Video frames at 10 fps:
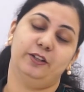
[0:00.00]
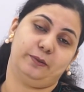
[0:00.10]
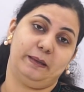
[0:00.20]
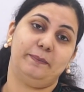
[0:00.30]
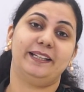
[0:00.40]

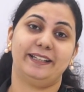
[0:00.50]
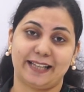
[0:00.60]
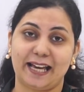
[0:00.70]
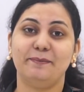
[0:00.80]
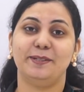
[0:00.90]
Maybe the
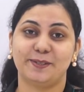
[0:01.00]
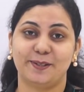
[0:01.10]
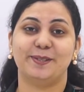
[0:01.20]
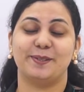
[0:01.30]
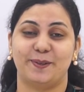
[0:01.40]
time is
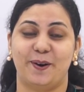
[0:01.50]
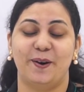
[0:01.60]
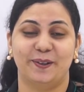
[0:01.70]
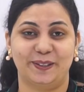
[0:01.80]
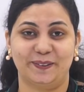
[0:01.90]
also
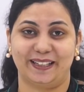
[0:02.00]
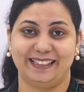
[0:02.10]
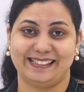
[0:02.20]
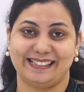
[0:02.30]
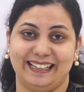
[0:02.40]
wrong, you
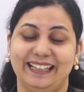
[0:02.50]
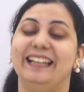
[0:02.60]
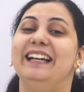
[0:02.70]
can say.